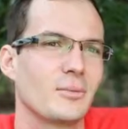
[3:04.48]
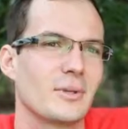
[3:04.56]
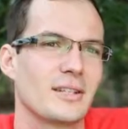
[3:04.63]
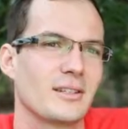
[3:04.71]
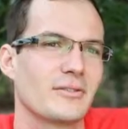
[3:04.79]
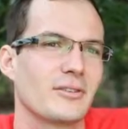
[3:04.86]

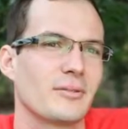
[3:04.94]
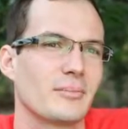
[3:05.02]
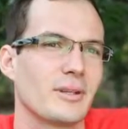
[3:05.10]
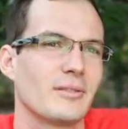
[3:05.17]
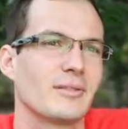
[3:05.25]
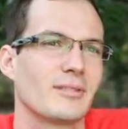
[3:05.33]
bit
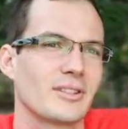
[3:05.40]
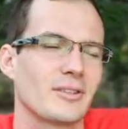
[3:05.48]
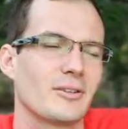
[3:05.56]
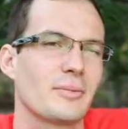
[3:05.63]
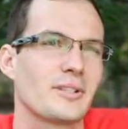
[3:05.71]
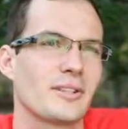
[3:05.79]
different. It's a
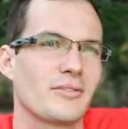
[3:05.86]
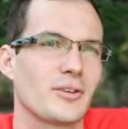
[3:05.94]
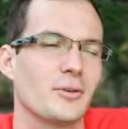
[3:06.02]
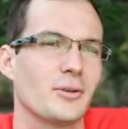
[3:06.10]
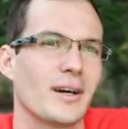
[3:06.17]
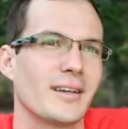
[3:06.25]
little bit
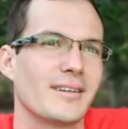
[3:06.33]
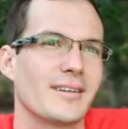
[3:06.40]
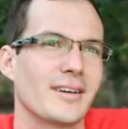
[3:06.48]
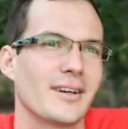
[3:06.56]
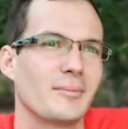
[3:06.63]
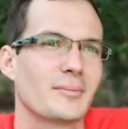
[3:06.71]
difficult,
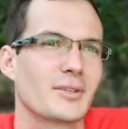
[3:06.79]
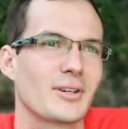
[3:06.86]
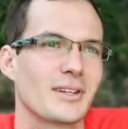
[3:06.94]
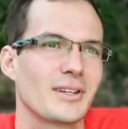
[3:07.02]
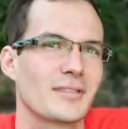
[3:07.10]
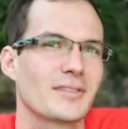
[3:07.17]
and so I
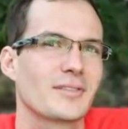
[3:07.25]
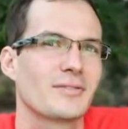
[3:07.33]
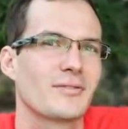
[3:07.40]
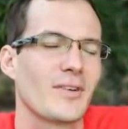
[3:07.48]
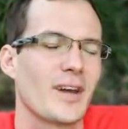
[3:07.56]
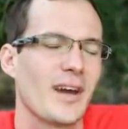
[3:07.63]
guess
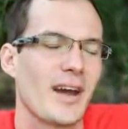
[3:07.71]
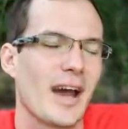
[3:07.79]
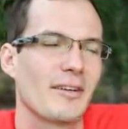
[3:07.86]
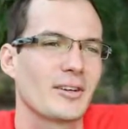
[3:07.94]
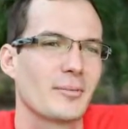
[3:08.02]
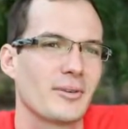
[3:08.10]

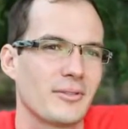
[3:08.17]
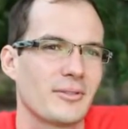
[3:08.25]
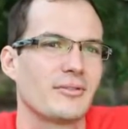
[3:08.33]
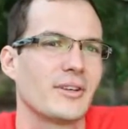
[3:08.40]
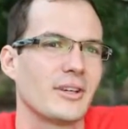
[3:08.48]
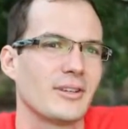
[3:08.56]
having a bit of a
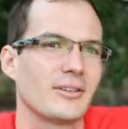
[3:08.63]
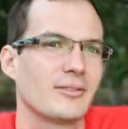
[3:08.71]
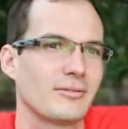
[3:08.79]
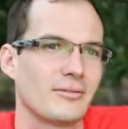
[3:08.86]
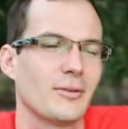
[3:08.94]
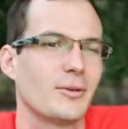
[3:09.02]
feel
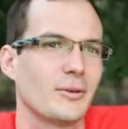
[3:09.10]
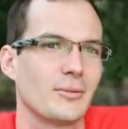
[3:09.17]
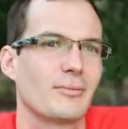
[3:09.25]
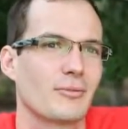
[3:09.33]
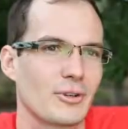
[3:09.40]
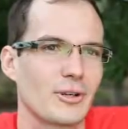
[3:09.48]
for
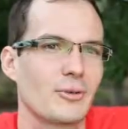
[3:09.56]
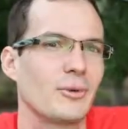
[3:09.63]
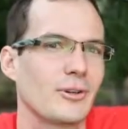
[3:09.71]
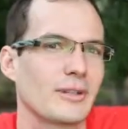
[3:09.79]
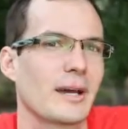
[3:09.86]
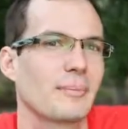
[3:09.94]
real
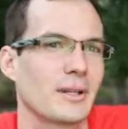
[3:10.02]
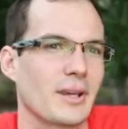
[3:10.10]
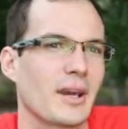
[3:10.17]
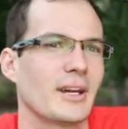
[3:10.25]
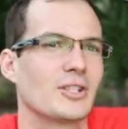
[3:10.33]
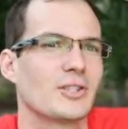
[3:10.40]
world
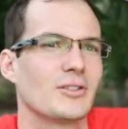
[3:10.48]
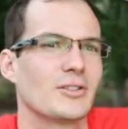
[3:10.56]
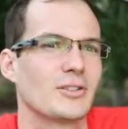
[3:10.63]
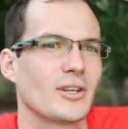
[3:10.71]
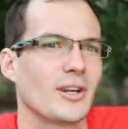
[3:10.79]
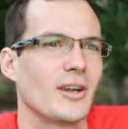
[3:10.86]

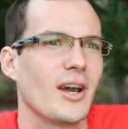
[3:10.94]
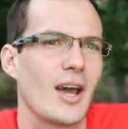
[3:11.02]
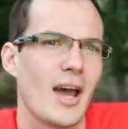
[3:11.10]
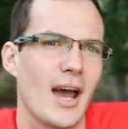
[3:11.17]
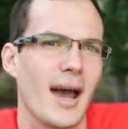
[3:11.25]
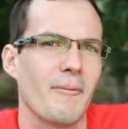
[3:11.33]
applications and
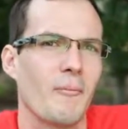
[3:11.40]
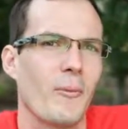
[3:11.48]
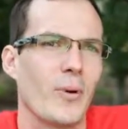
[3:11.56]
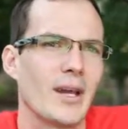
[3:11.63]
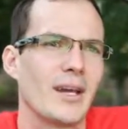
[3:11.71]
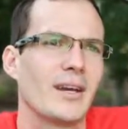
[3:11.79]

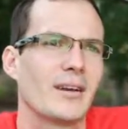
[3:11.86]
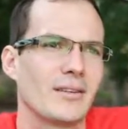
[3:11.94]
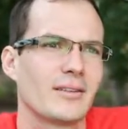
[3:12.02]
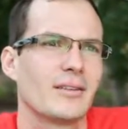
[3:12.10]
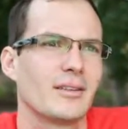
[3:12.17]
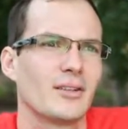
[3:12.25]
where
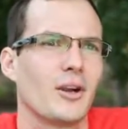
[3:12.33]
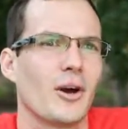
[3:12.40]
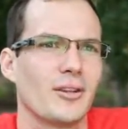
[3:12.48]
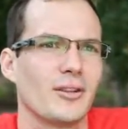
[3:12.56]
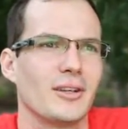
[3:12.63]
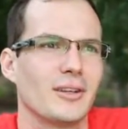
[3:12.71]

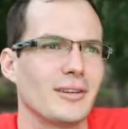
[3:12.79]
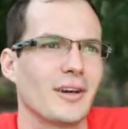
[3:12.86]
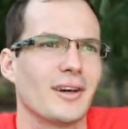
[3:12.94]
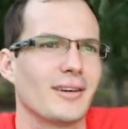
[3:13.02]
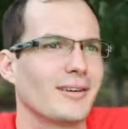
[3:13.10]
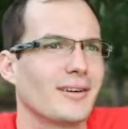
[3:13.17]

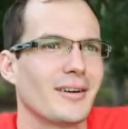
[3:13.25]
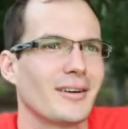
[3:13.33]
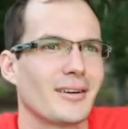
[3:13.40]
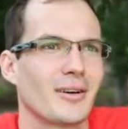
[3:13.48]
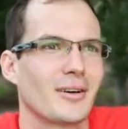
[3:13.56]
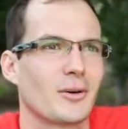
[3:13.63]
the
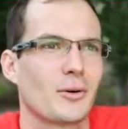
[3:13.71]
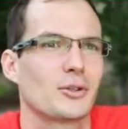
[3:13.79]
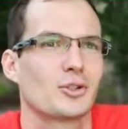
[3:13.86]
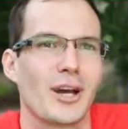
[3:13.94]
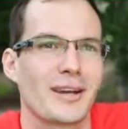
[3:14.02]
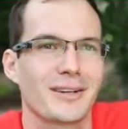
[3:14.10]

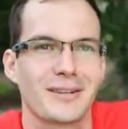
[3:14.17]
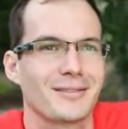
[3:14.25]
quadratic